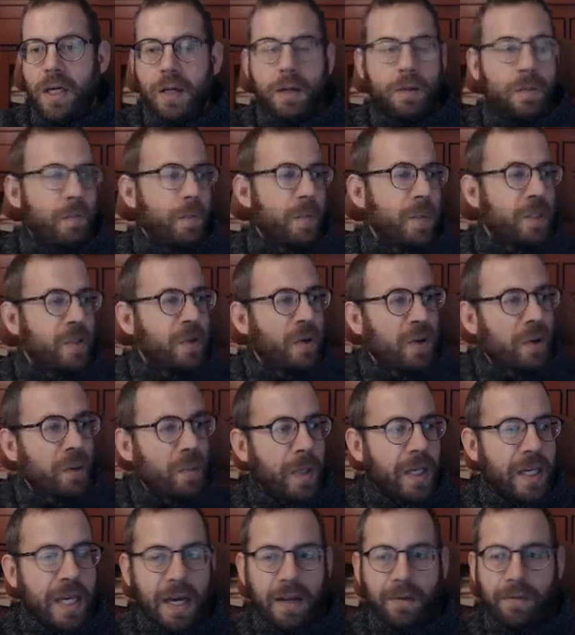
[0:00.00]
try to be
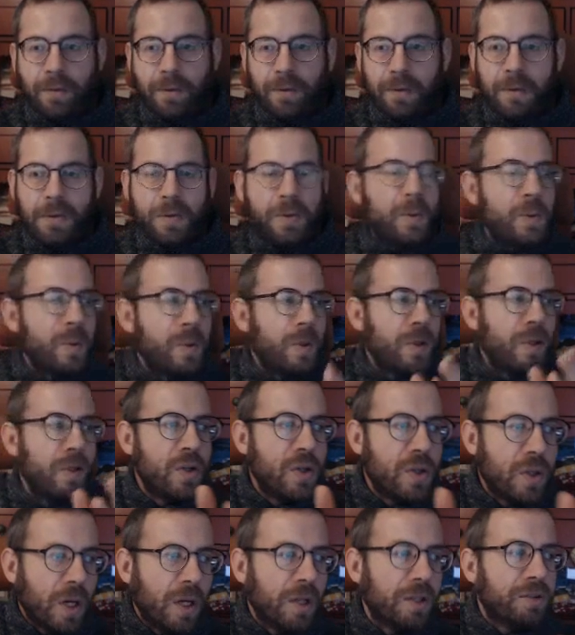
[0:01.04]
careful to
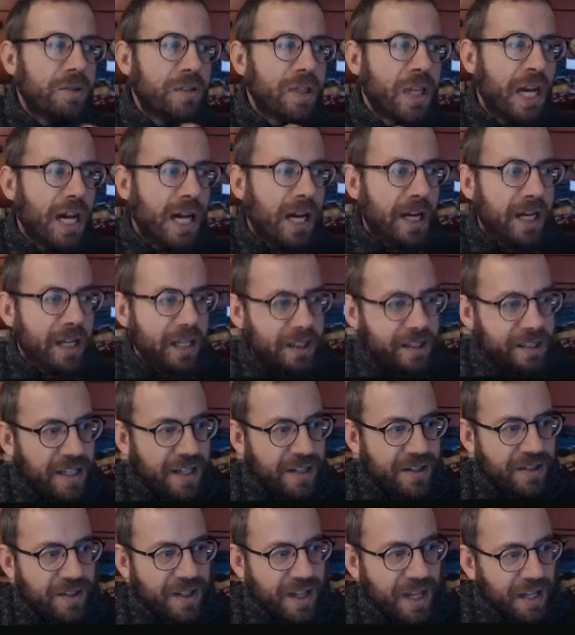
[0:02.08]
not adding
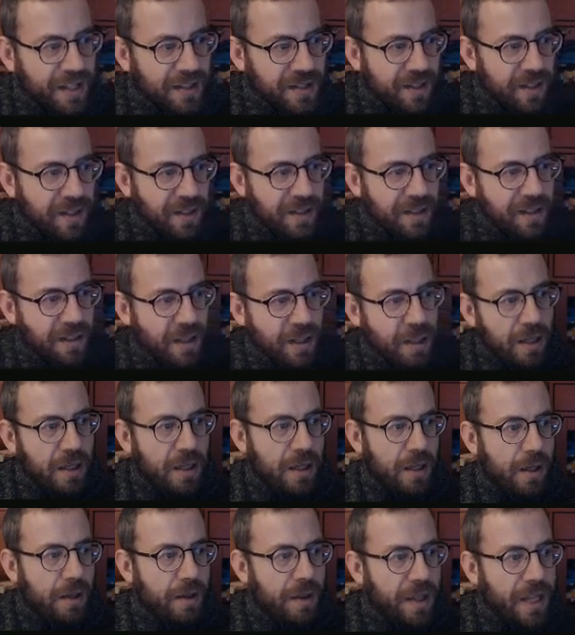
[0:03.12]
test cases
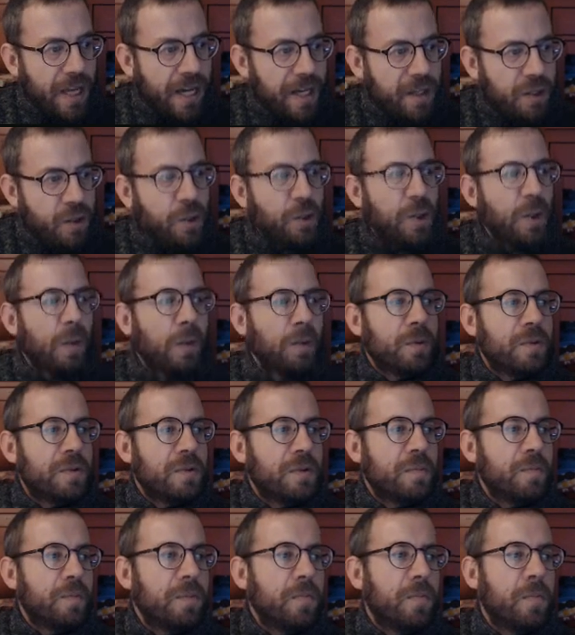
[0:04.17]
that you don't
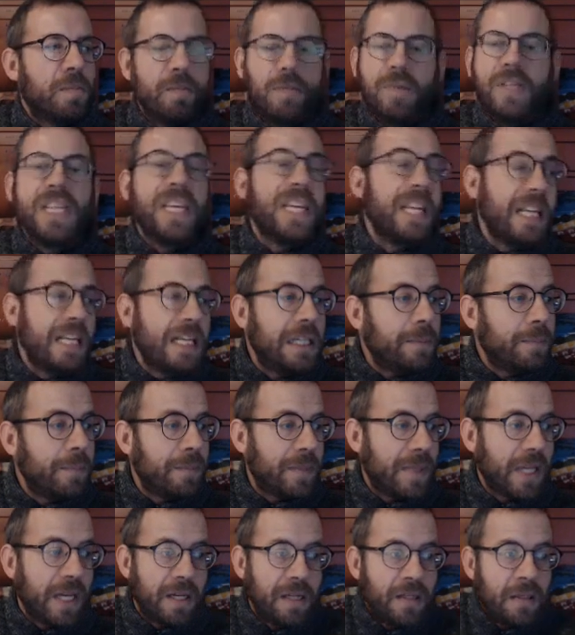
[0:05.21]
need,
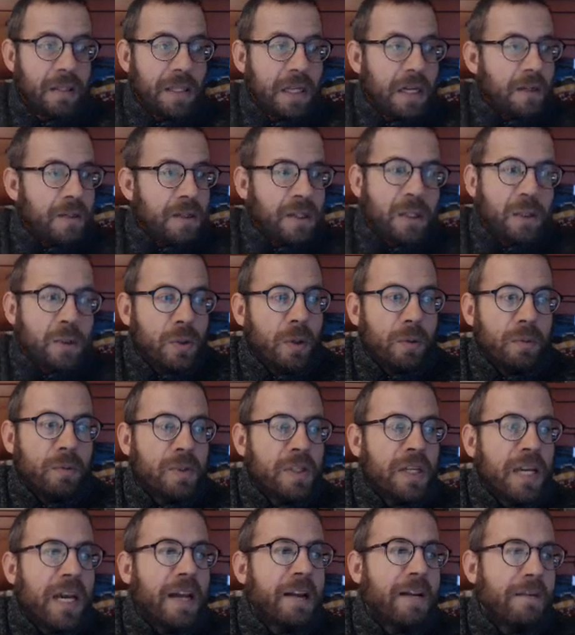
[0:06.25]
that
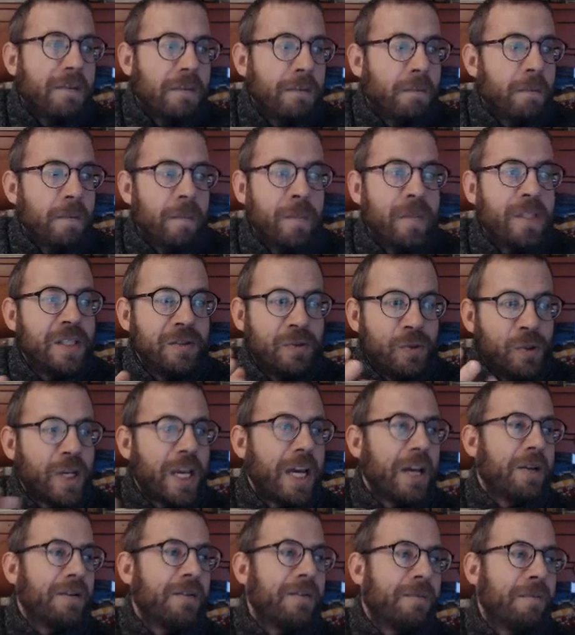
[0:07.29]
you
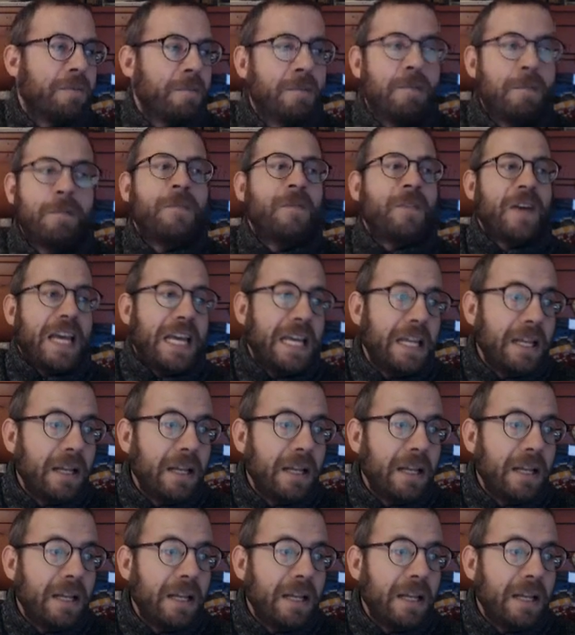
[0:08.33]
cannot fail.